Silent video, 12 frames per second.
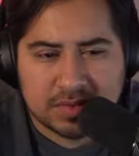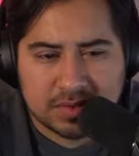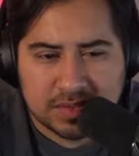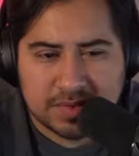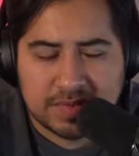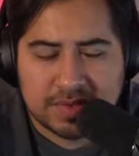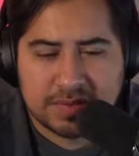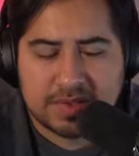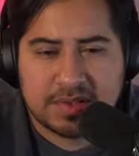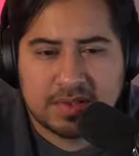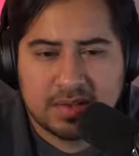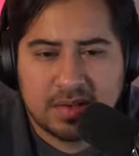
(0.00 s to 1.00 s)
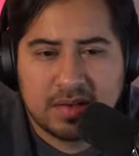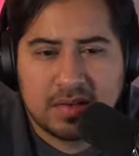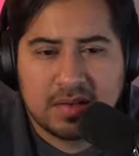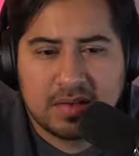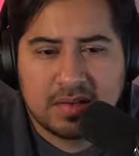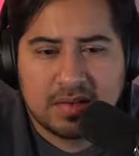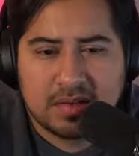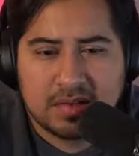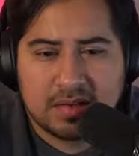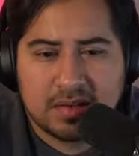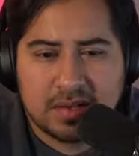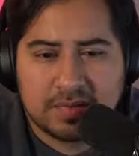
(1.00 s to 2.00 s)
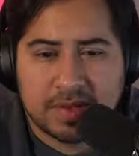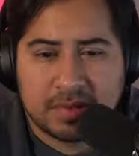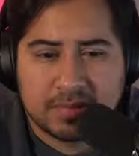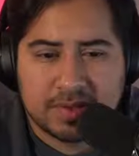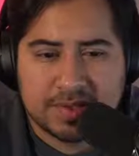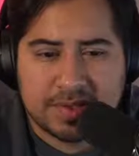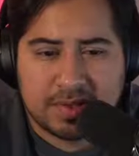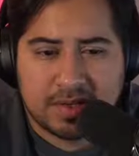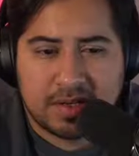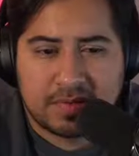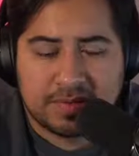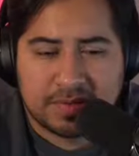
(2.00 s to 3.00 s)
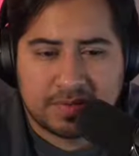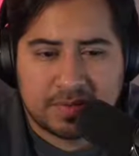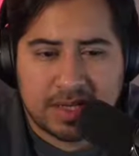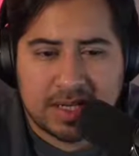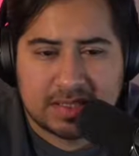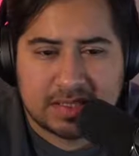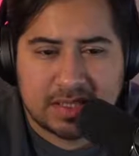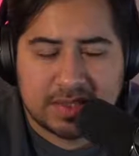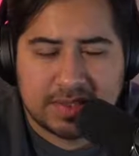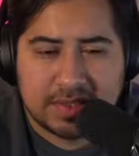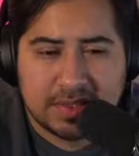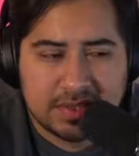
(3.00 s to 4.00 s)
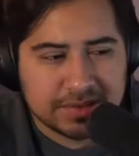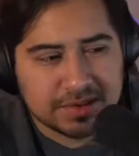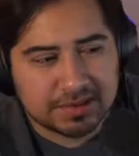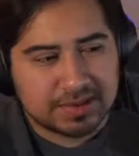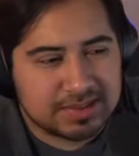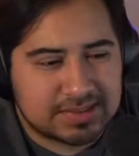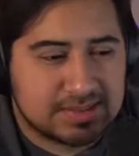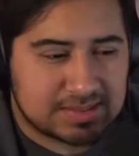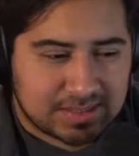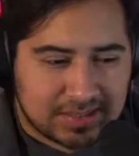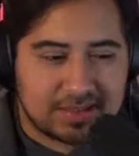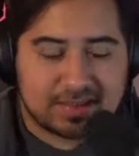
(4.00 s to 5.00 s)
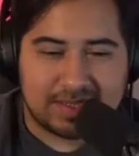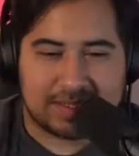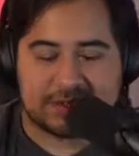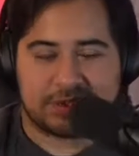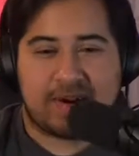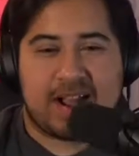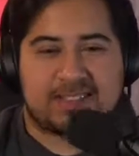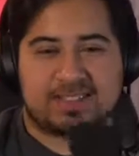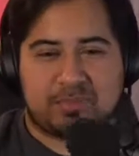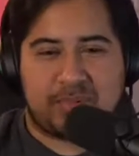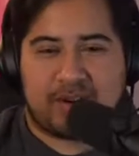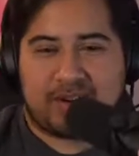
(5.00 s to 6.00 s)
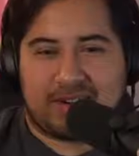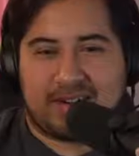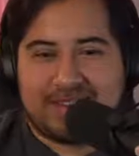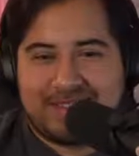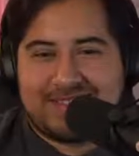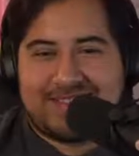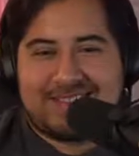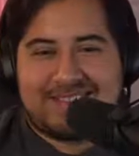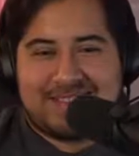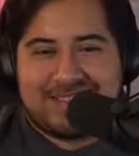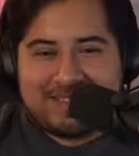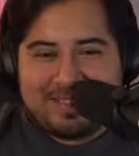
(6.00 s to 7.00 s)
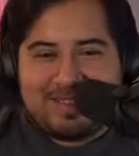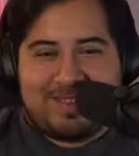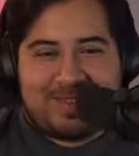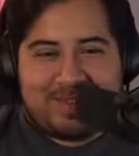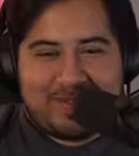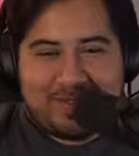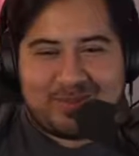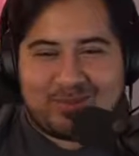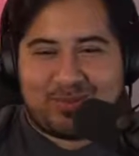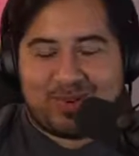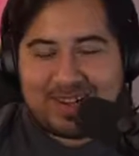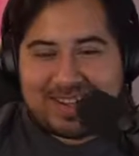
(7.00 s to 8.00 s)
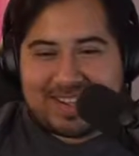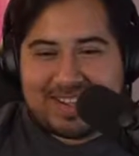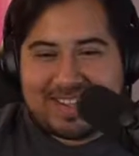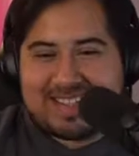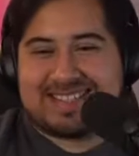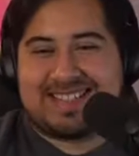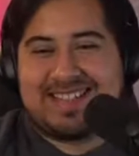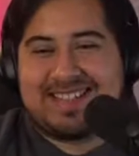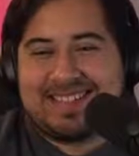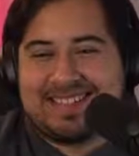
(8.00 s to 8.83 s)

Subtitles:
Dude, if they would turn off their flashlight. Dude, this is literally Jurassic Park. What?